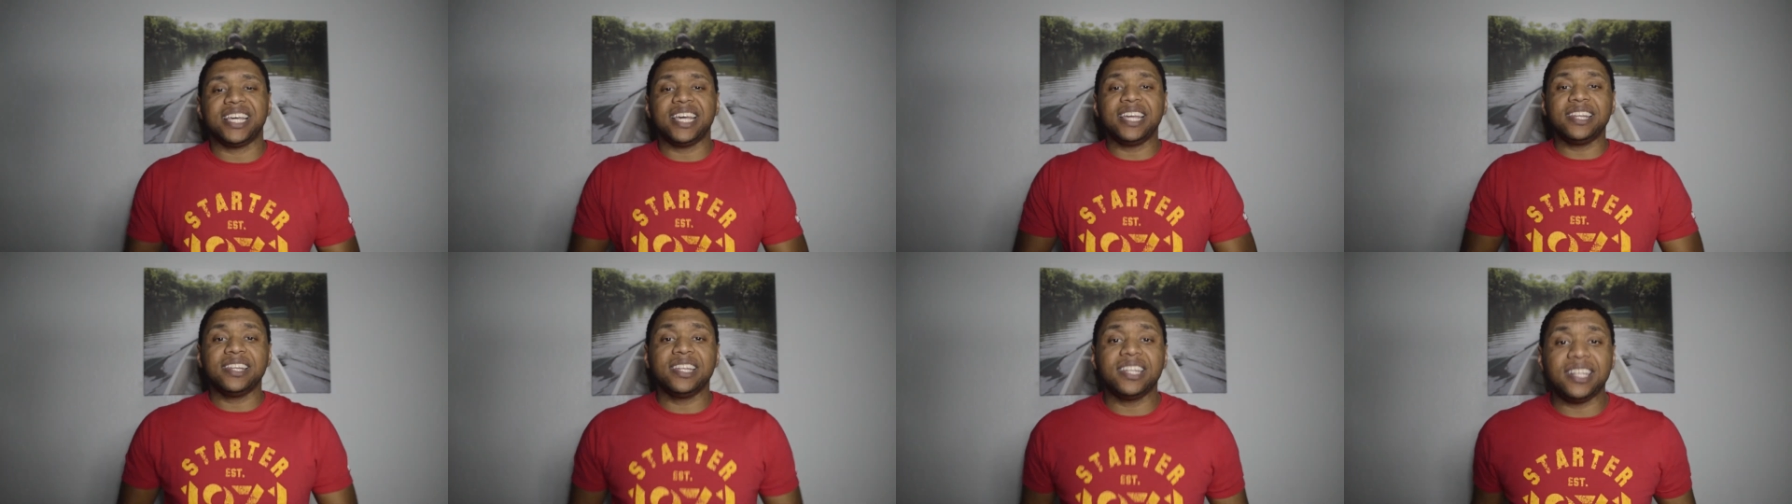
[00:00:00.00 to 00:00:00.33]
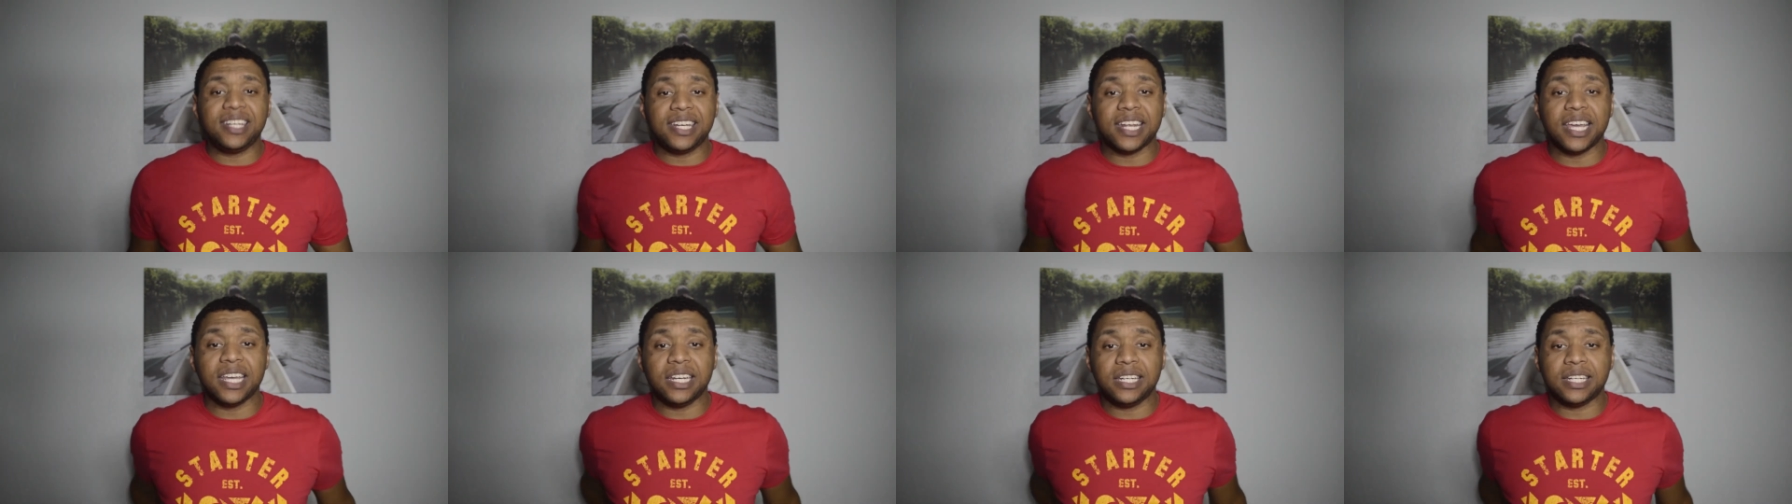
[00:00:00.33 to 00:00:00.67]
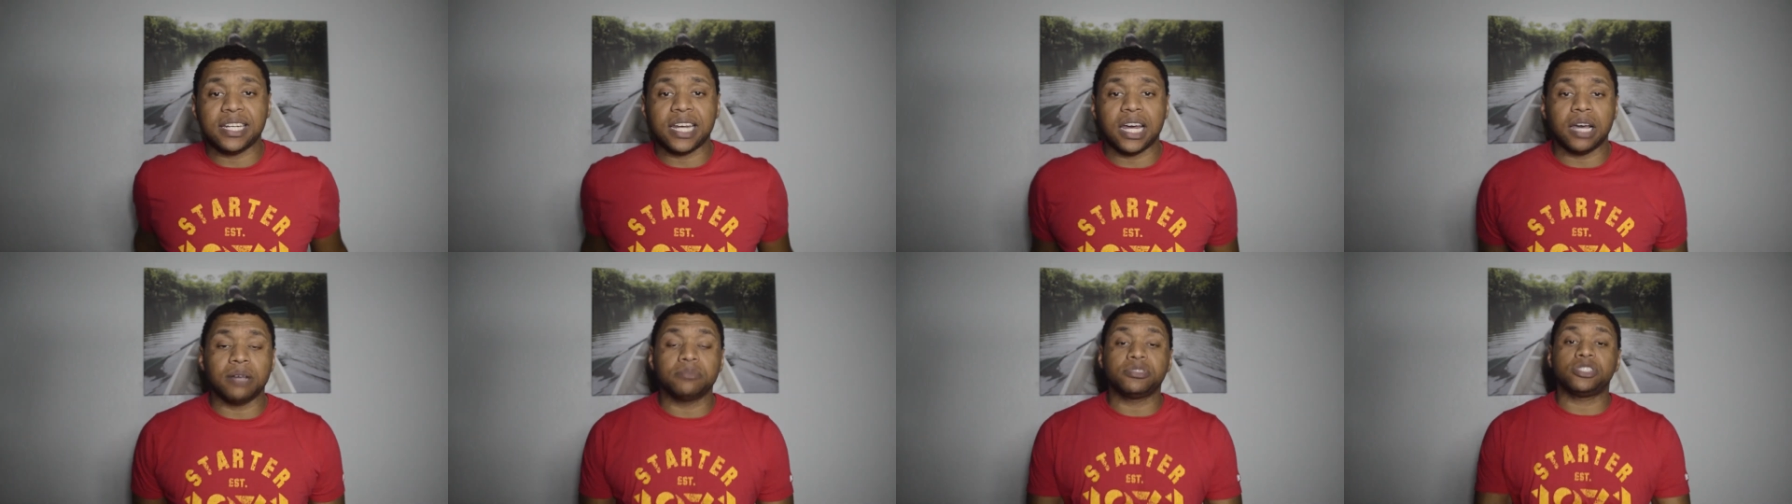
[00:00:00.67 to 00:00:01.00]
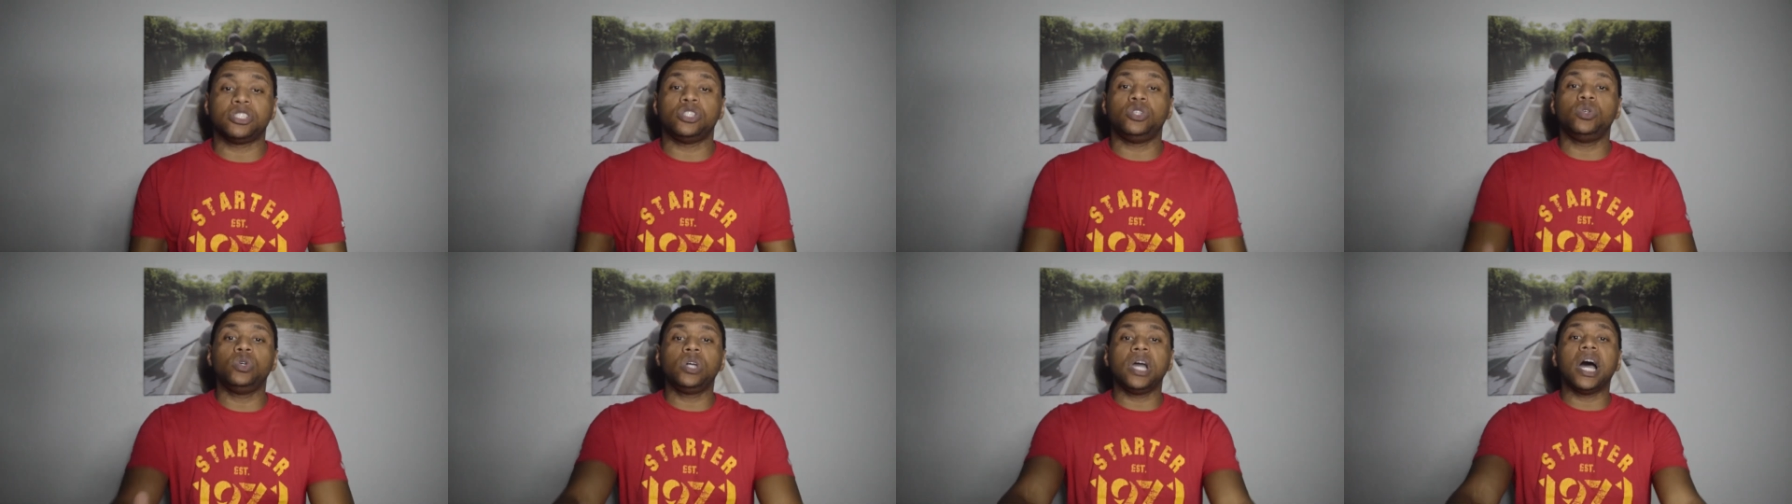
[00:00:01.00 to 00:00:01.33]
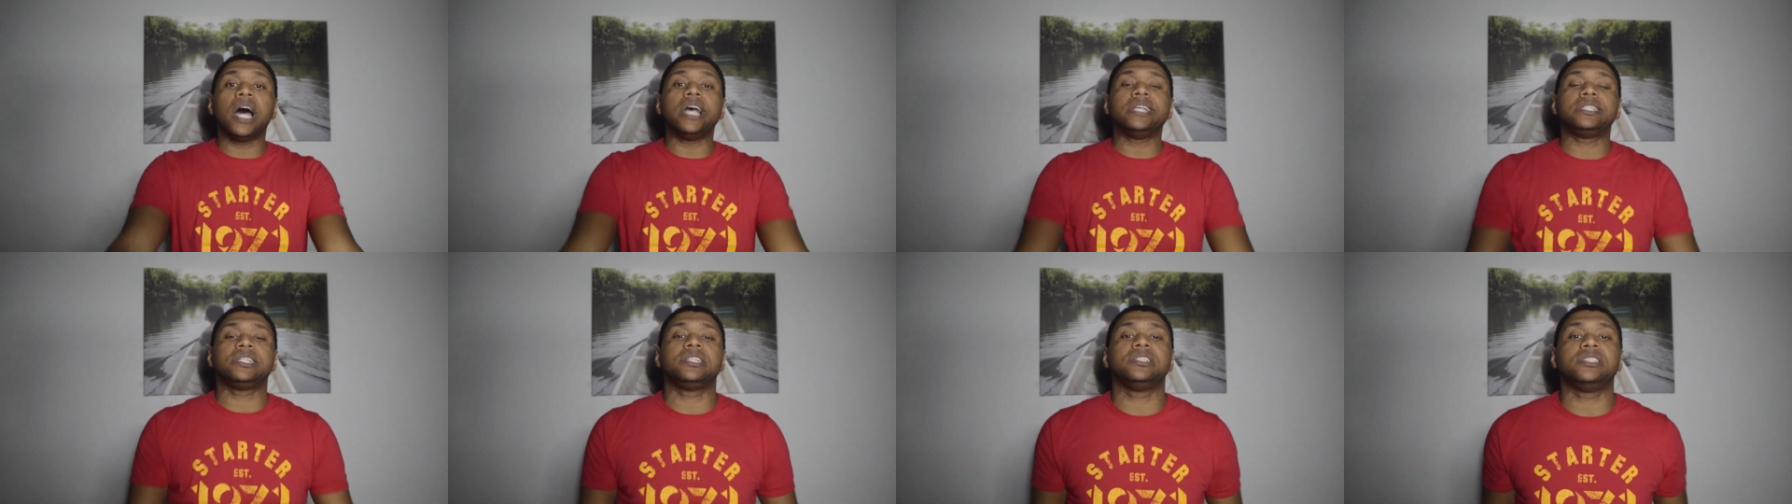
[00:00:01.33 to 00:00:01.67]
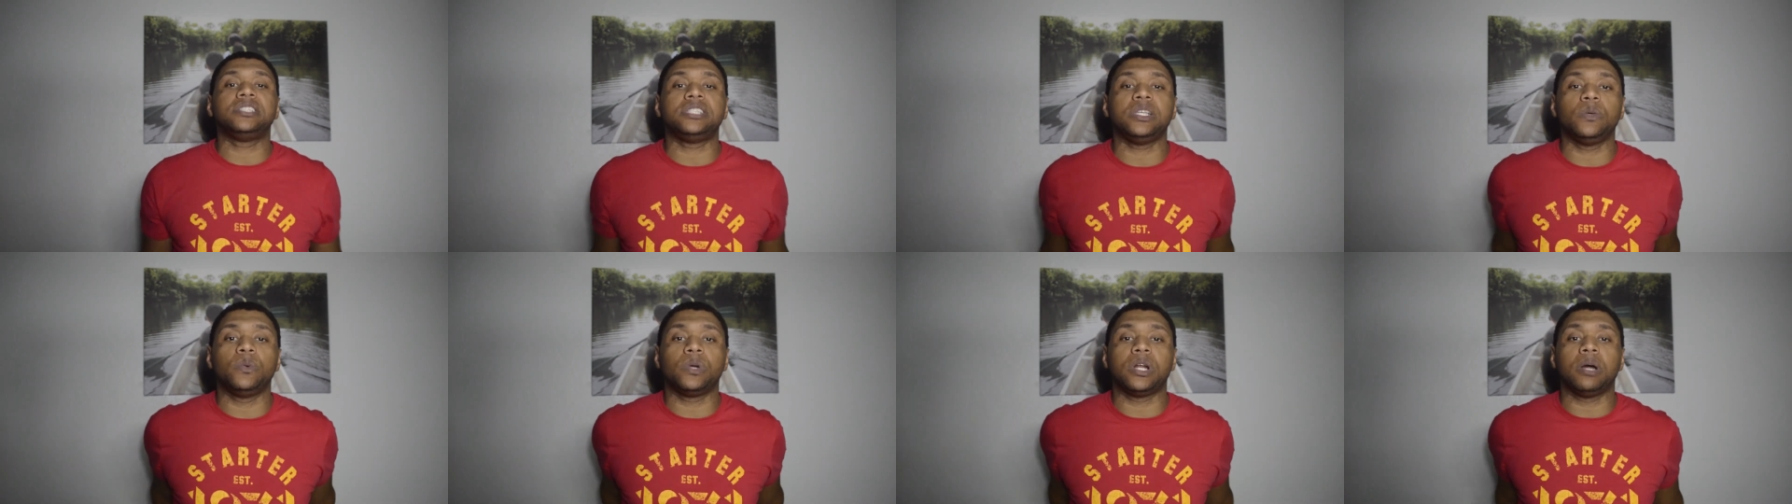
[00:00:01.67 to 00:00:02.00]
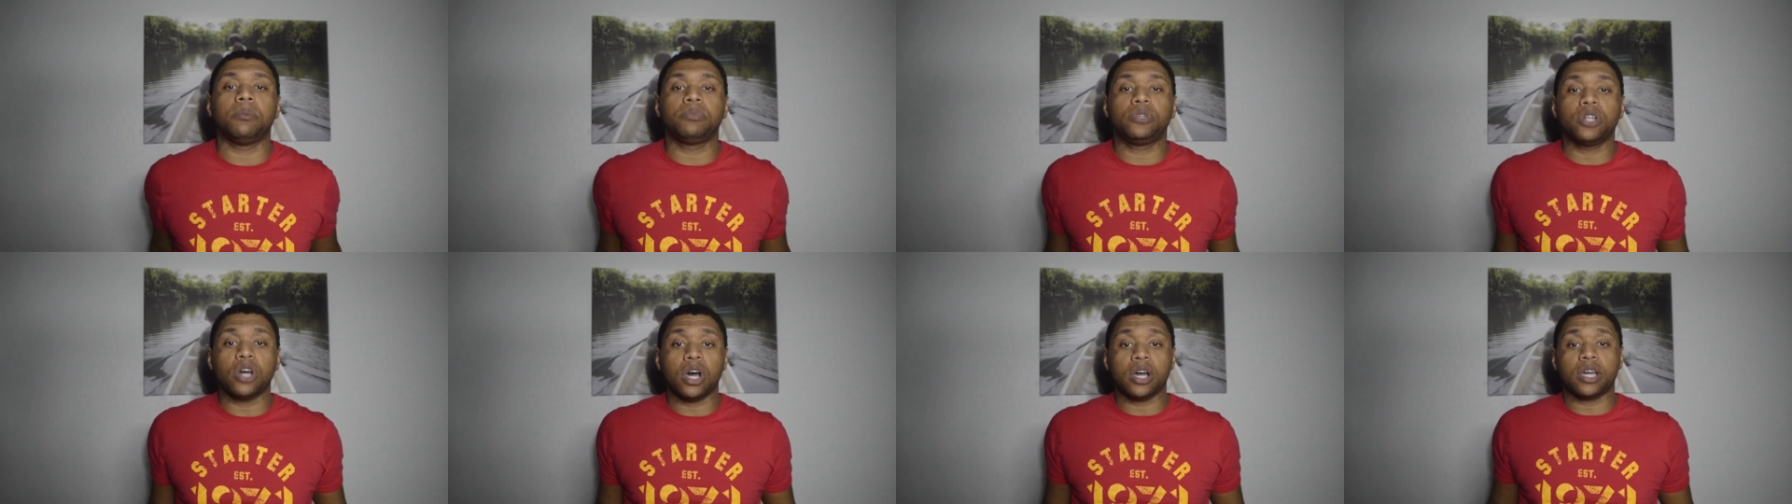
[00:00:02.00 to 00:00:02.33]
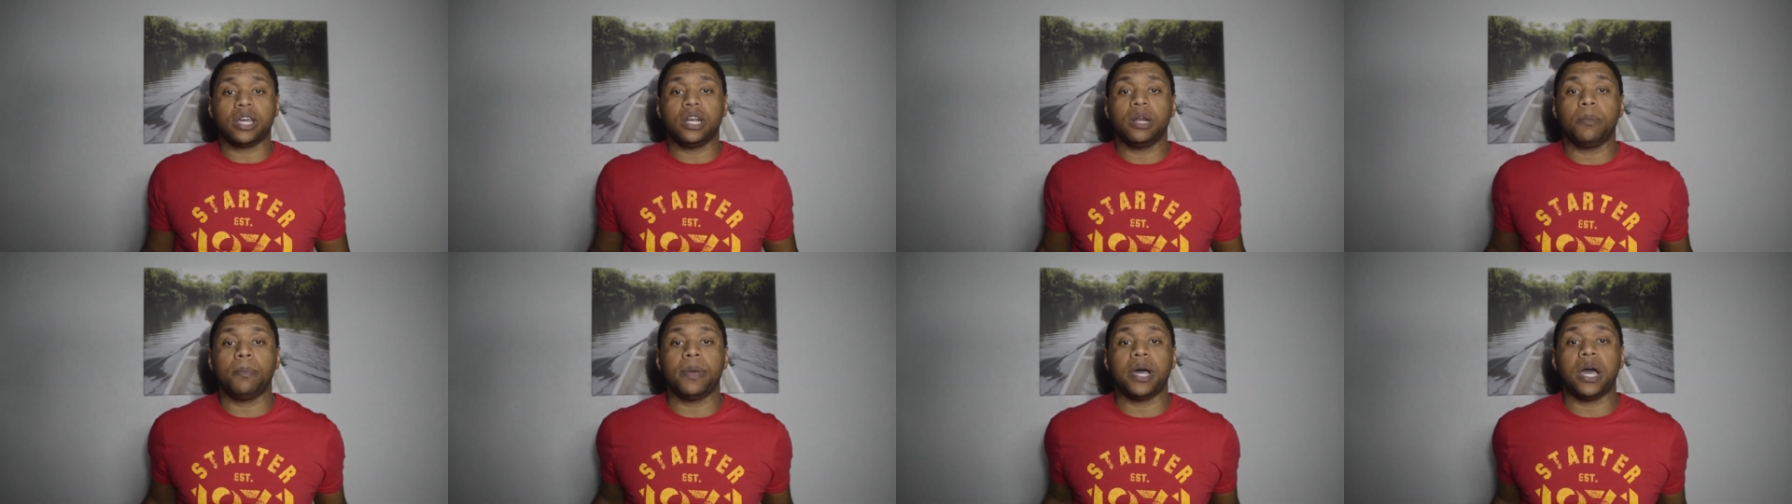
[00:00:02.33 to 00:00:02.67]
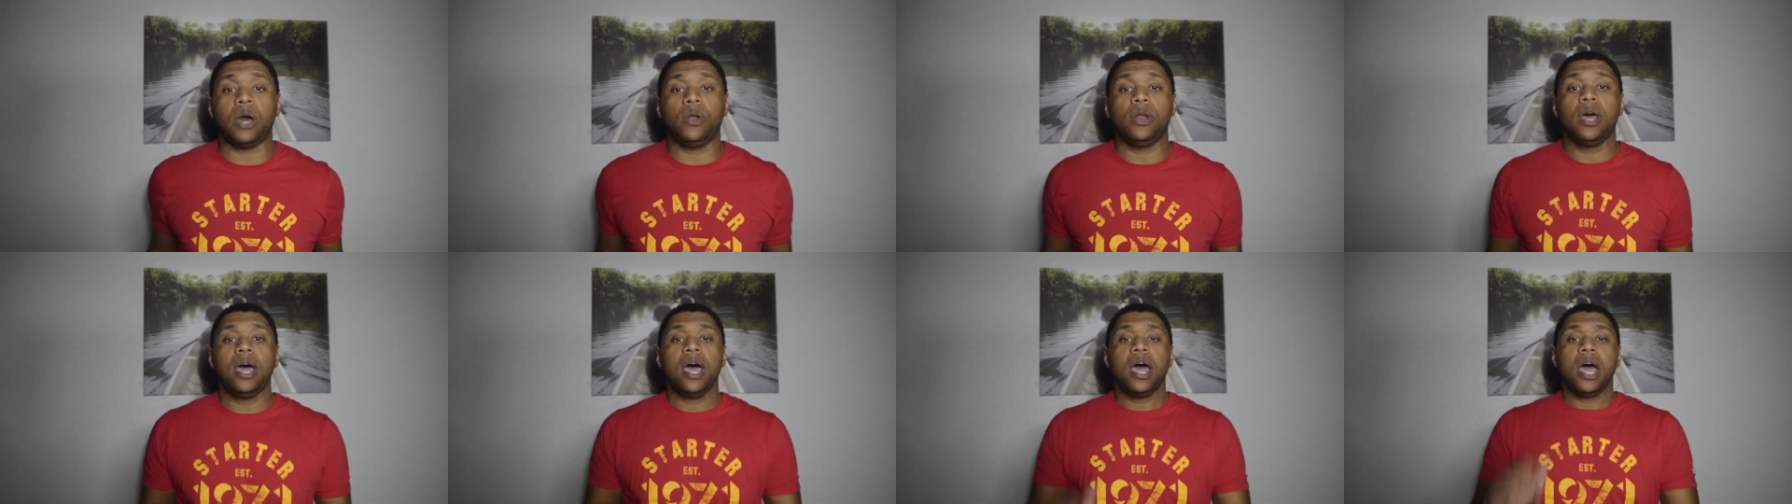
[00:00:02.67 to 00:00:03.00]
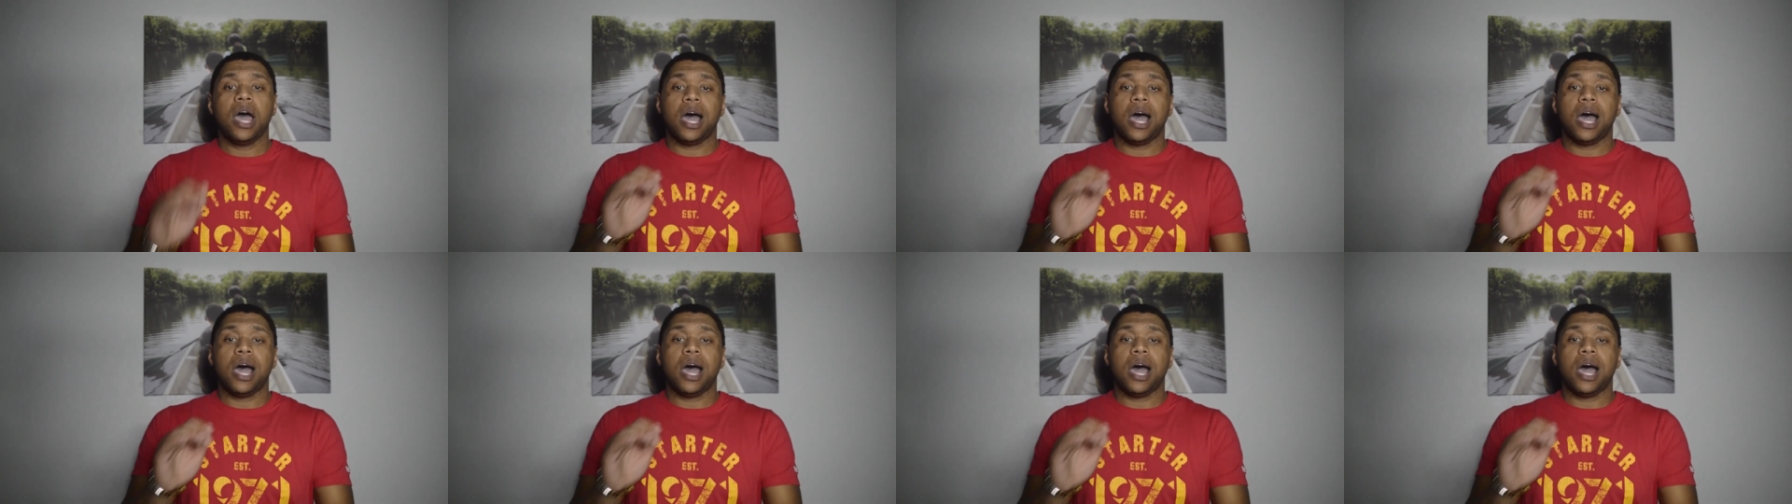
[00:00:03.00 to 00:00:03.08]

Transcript: in the daytime so you guys can see what I'm talking about.